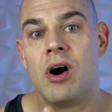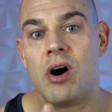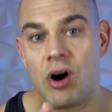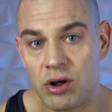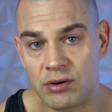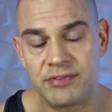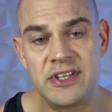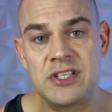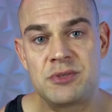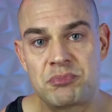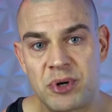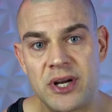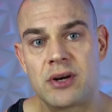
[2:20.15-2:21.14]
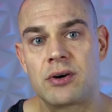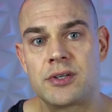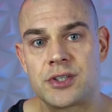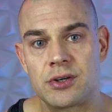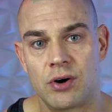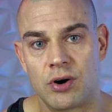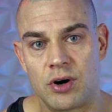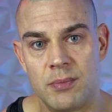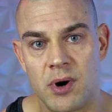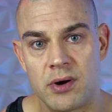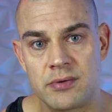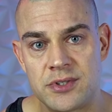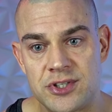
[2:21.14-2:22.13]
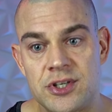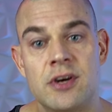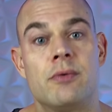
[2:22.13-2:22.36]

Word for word: All of these precursor hormones,